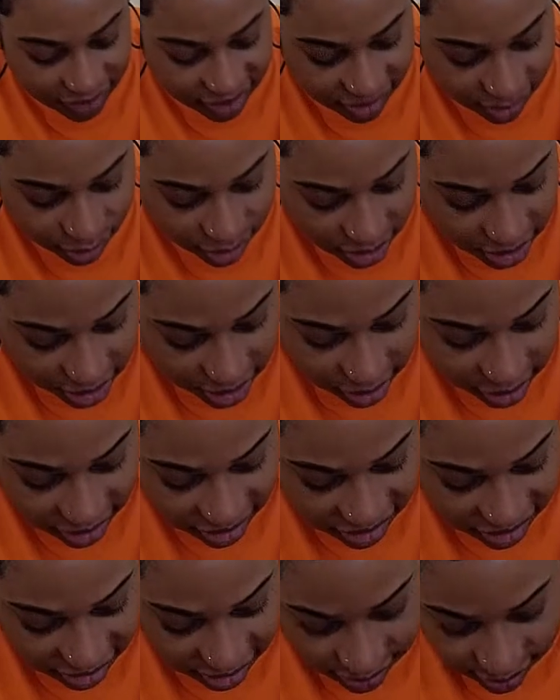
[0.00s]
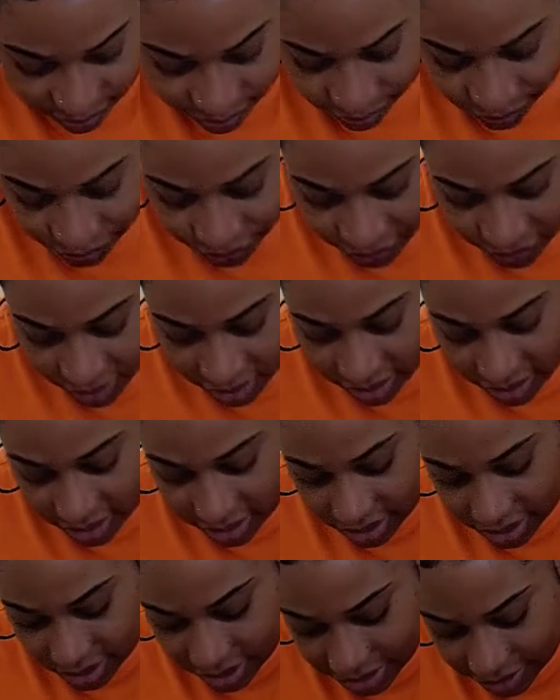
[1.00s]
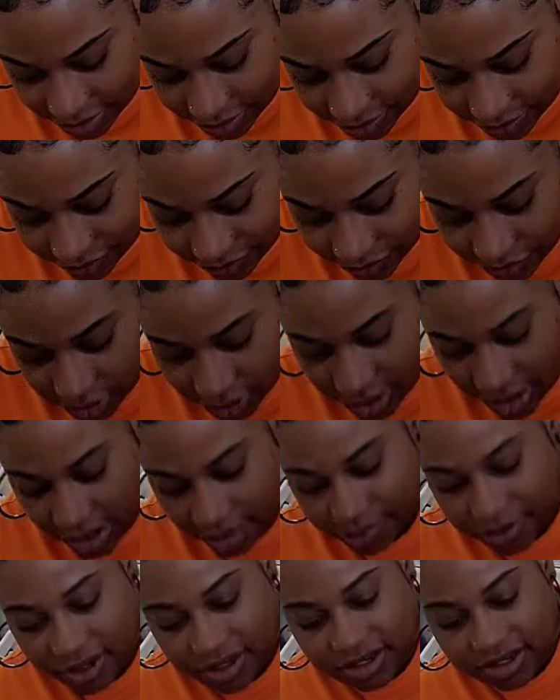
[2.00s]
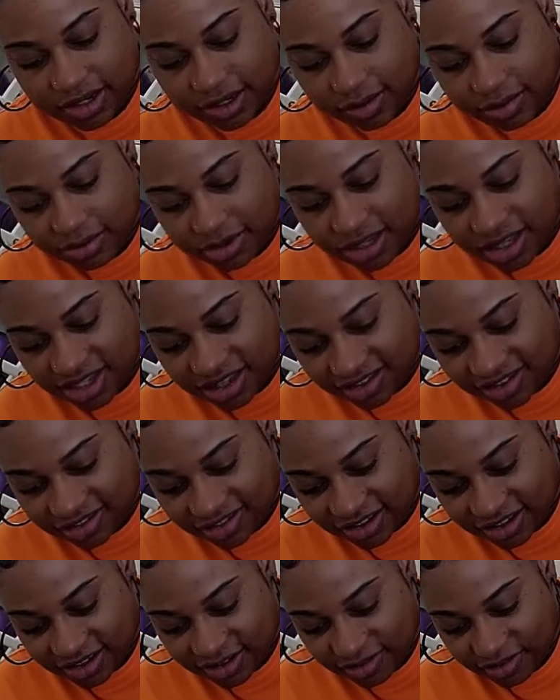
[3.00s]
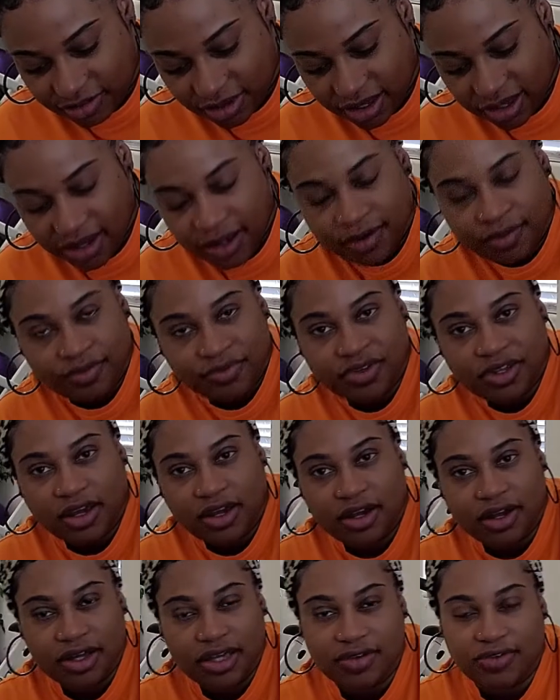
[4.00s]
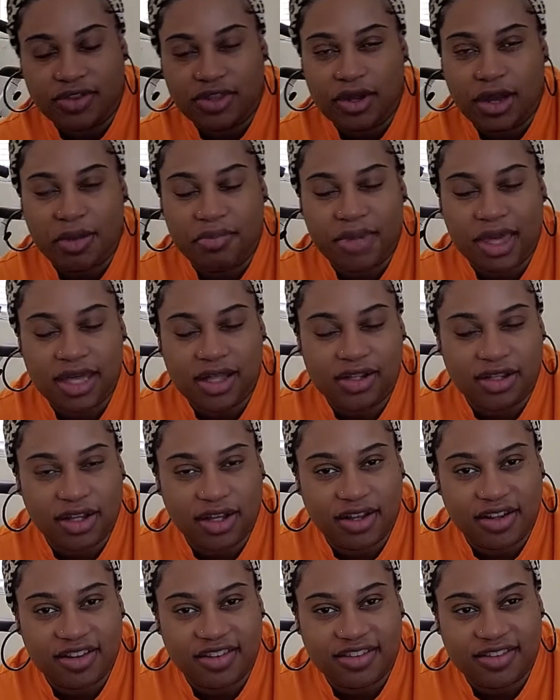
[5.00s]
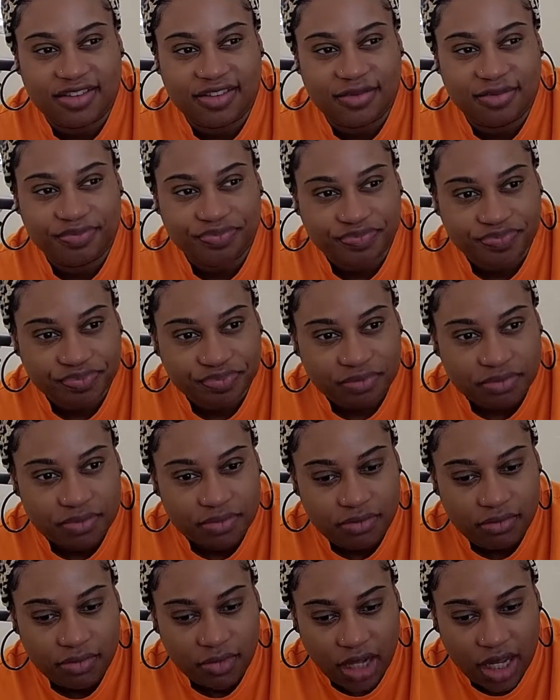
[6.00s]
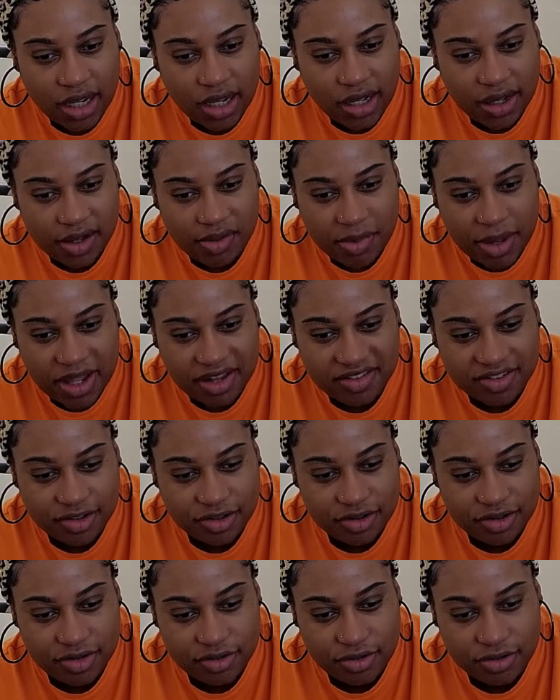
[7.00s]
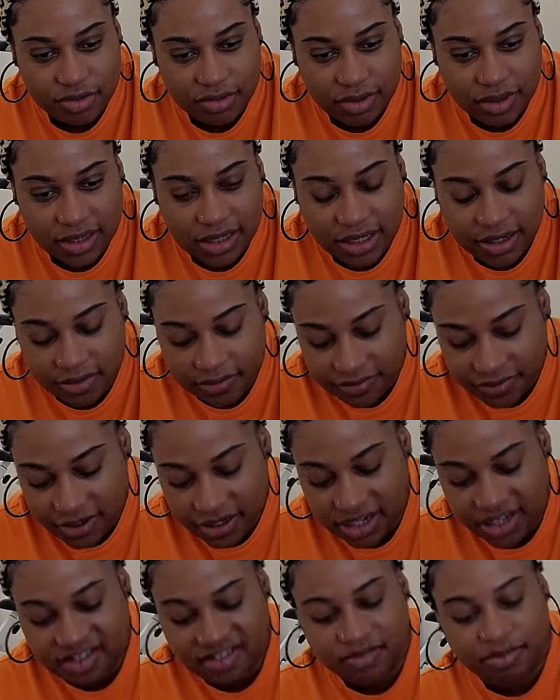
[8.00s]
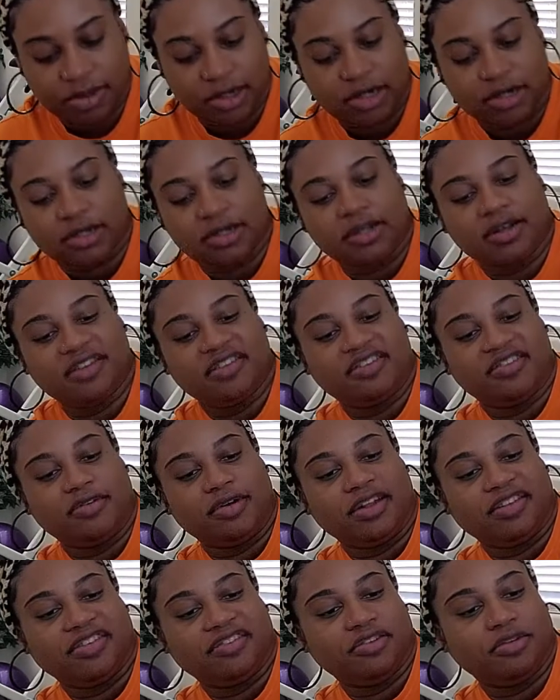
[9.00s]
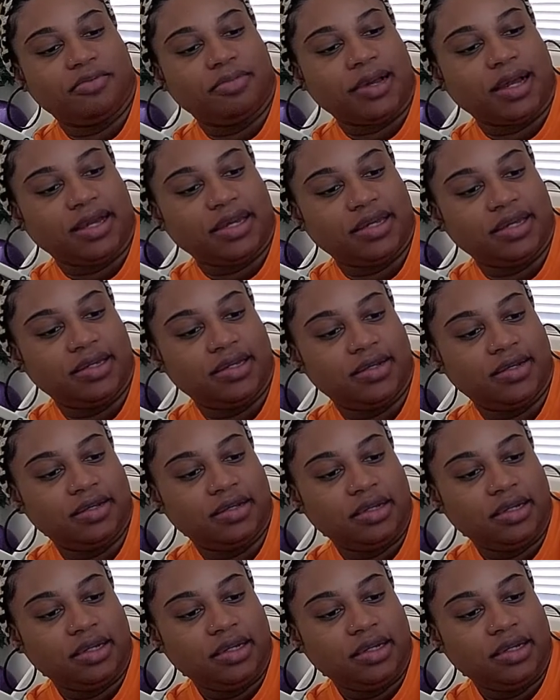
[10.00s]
It's really awesome. Um, I picked up this, um, y'all, even though I make gloss, um, I still do love NYX Butter Gloss, so I still buy it.